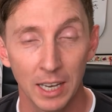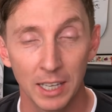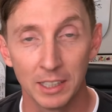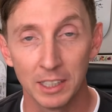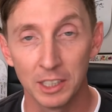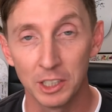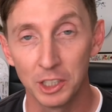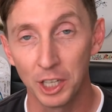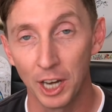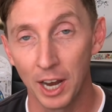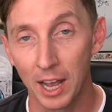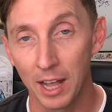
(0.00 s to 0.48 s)
And
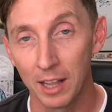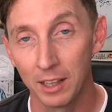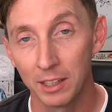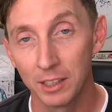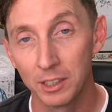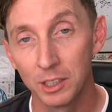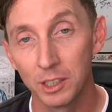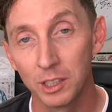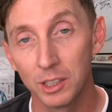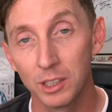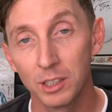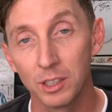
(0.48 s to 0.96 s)
the
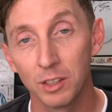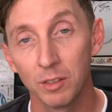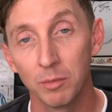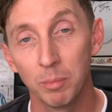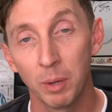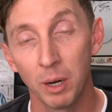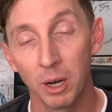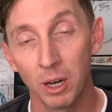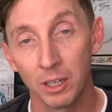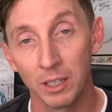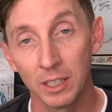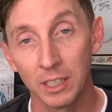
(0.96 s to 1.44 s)
challenges of
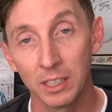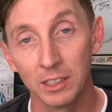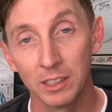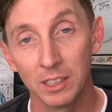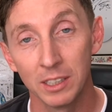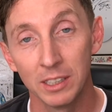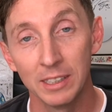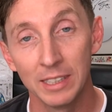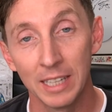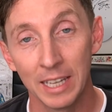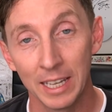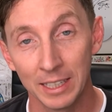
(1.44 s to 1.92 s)
bonding
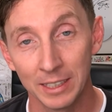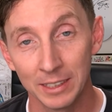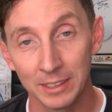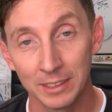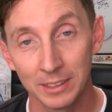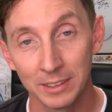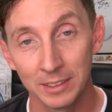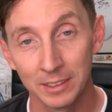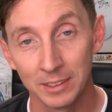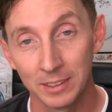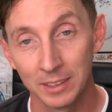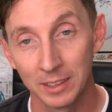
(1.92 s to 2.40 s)
to
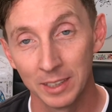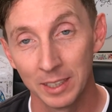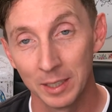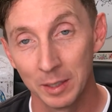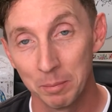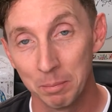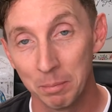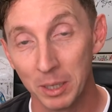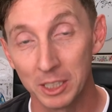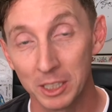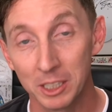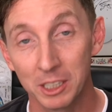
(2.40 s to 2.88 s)
dentin,
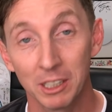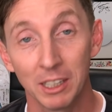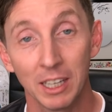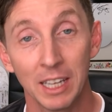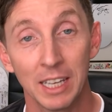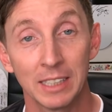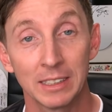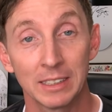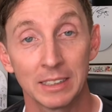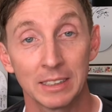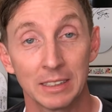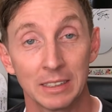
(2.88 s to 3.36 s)
much
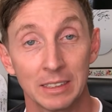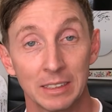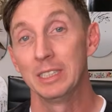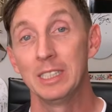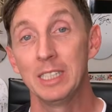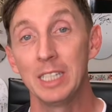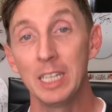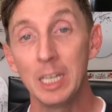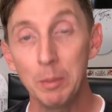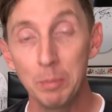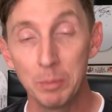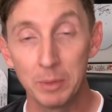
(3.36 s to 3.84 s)
less
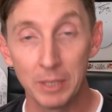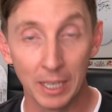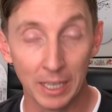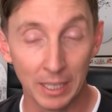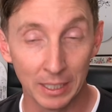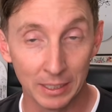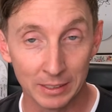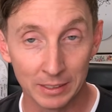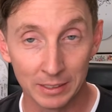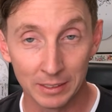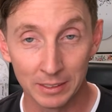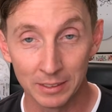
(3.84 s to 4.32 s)
deep
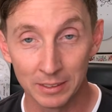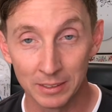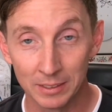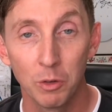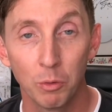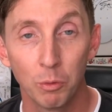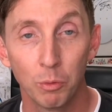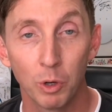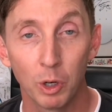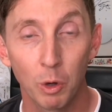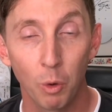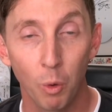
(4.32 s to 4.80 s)
dentin,
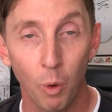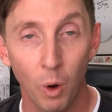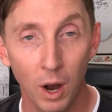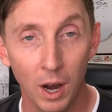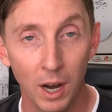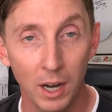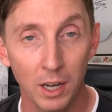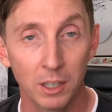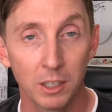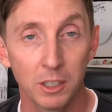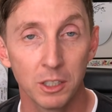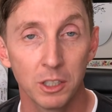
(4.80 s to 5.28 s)

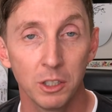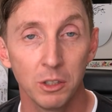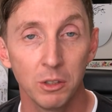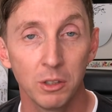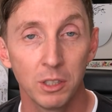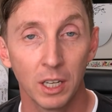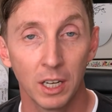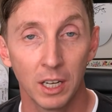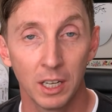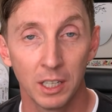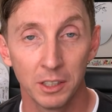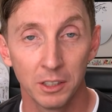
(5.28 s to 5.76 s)
requires you
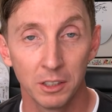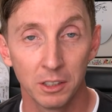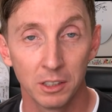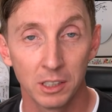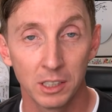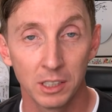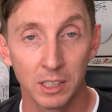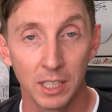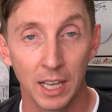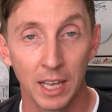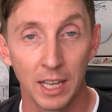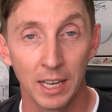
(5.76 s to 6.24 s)
to
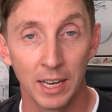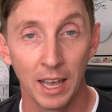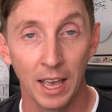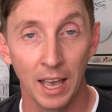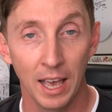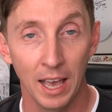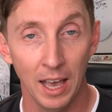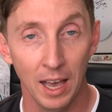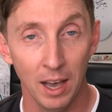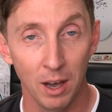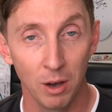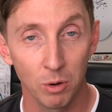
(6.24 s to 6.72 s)
understand
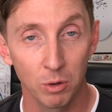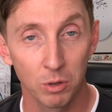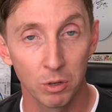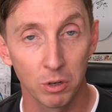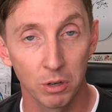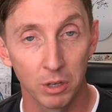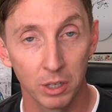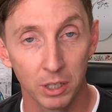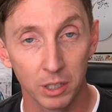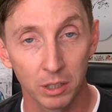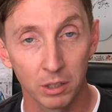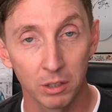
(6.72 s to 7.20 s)
how
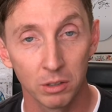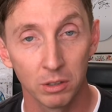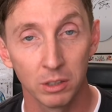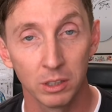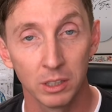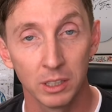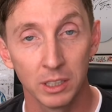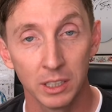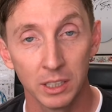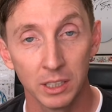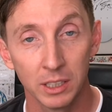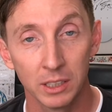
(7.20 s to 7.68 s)
critical
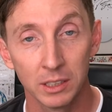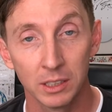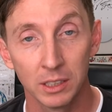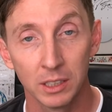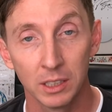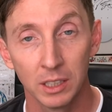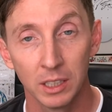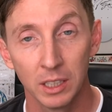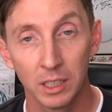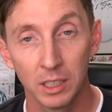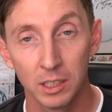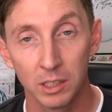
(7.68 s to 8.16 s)
it is
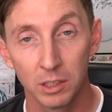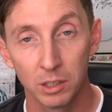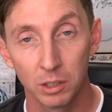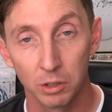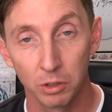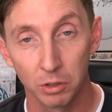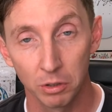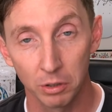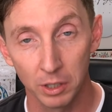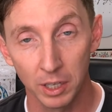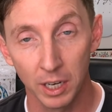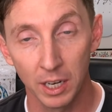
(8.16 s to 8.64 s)
to
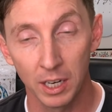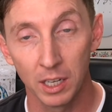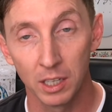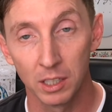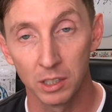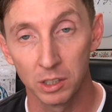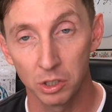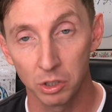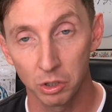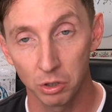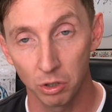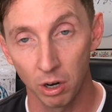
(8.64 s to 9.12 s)
create
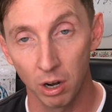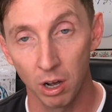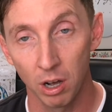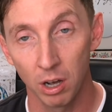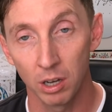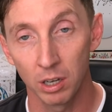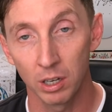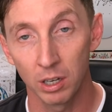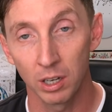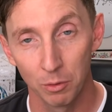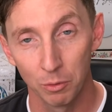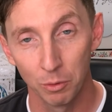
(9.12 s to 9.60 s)
a
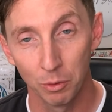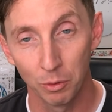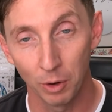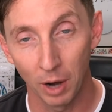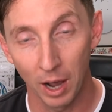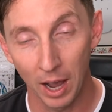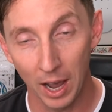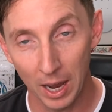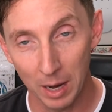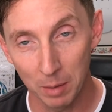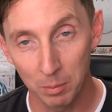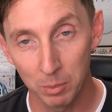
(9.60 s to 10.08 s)
strong
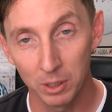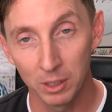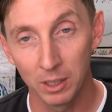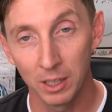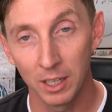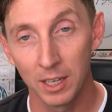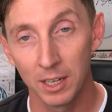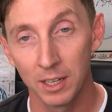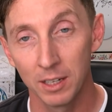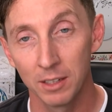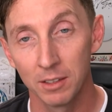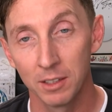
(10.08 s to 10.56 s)
hybrid
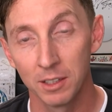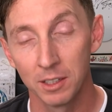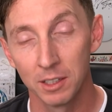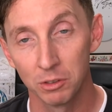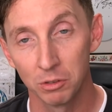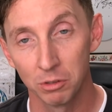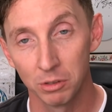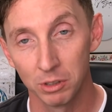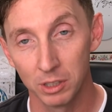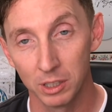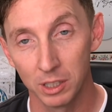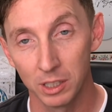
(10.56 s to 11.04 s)
layer that
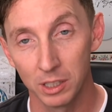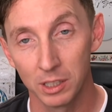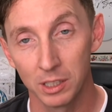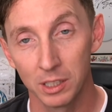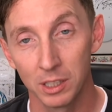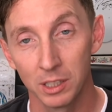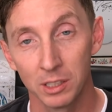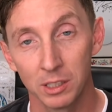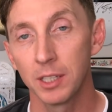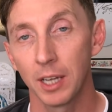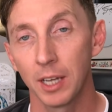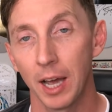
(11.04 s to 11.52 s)
is
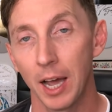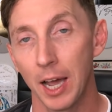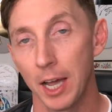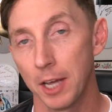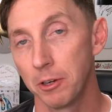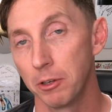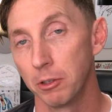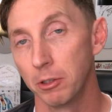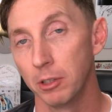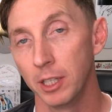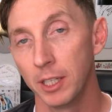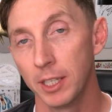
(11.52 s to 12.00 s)
resistant to
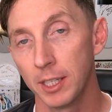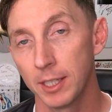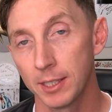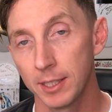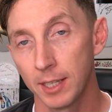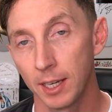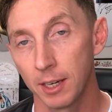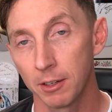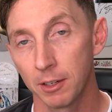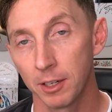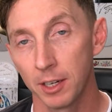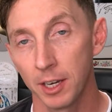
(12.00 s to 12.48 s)
hydrolytic
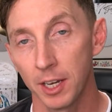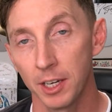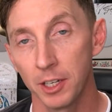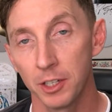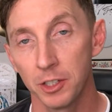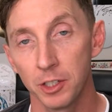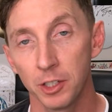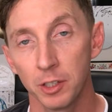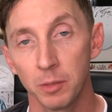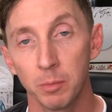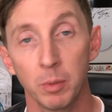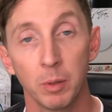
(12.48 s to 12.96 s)

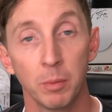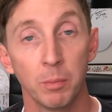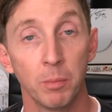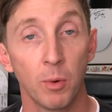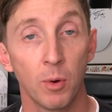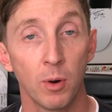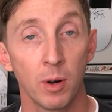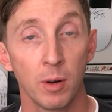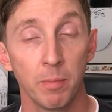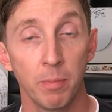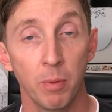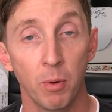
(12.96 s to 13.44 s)
degradation, but
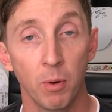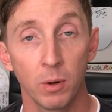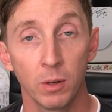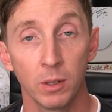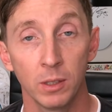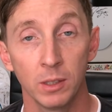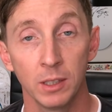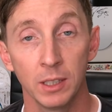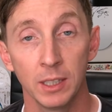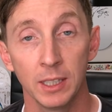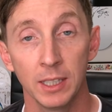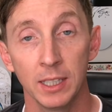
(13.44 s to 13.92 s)
more
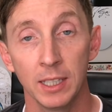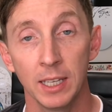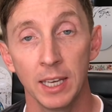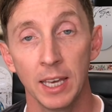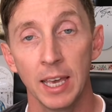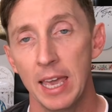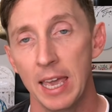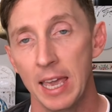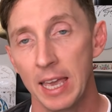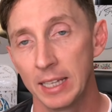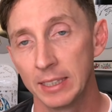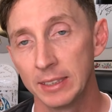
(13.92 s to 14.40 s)
importantly,
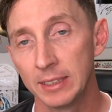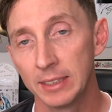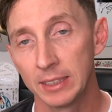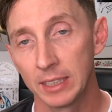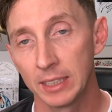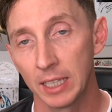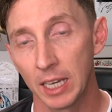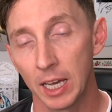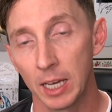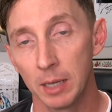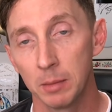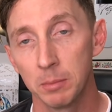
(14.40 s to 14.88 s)

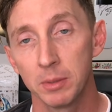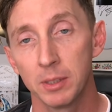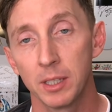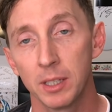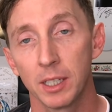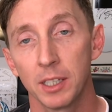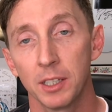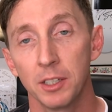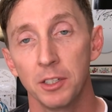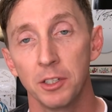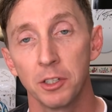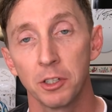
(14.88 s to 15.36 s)
enzymes
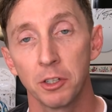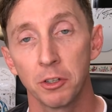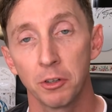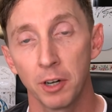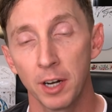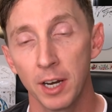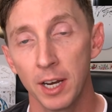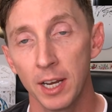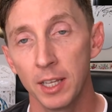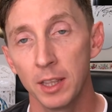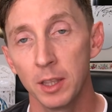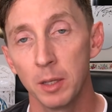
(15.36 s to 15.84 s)
that can
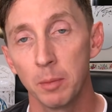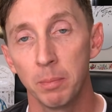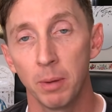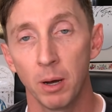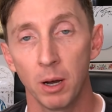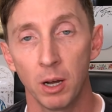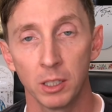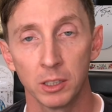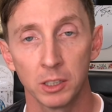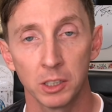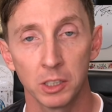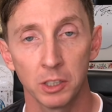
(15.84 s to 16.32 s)
degrade the
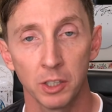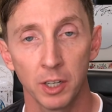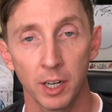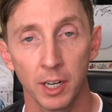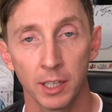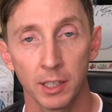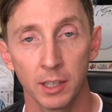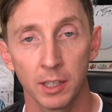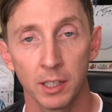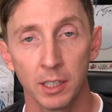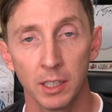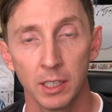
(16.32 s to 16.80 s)
bond
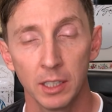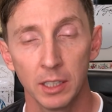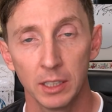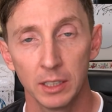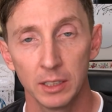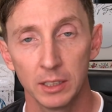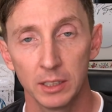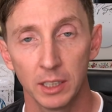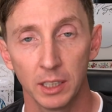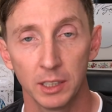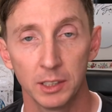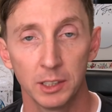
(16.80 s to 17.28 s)
strength,
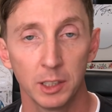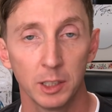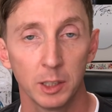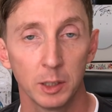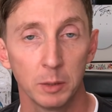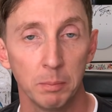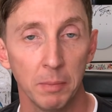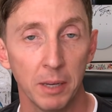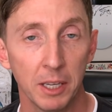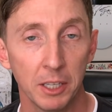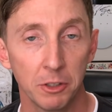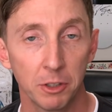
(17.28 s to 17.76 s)
such
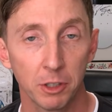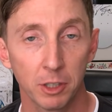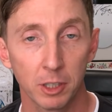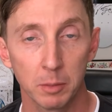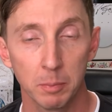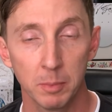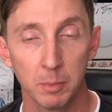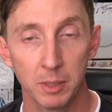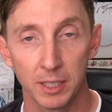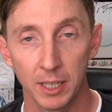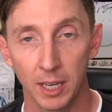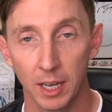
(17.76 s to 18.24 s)
as matrix
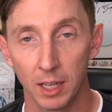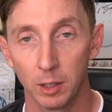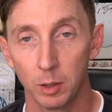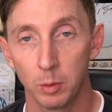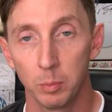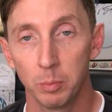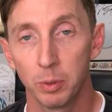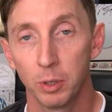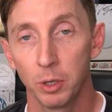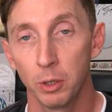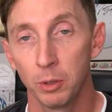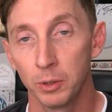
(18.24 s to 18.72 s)

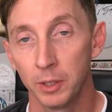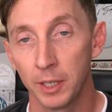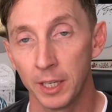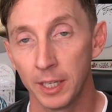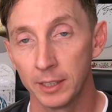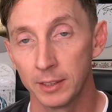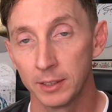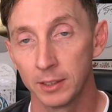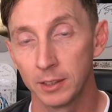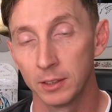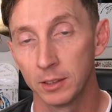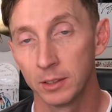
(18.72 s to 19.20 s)

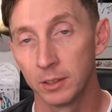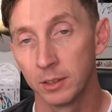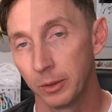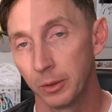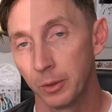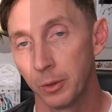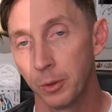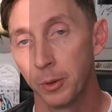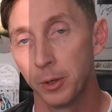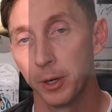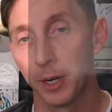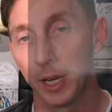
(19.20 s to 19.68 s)
metalloproteinases, or